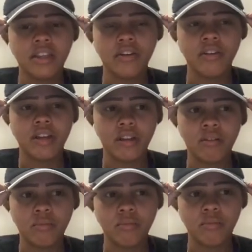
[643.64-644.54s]
their like
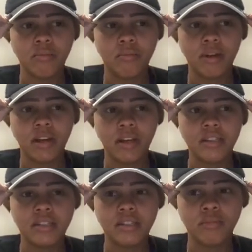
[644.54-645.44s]
I
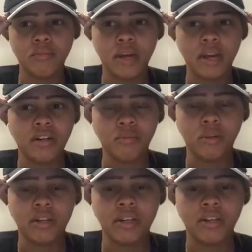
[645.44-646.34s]
guess their
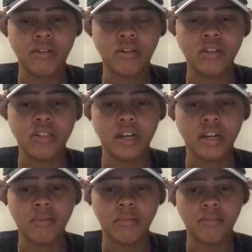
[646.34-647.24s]
backup plan all the
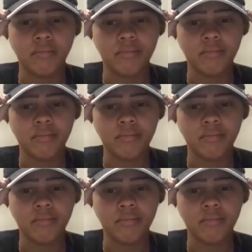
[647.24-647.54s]
time.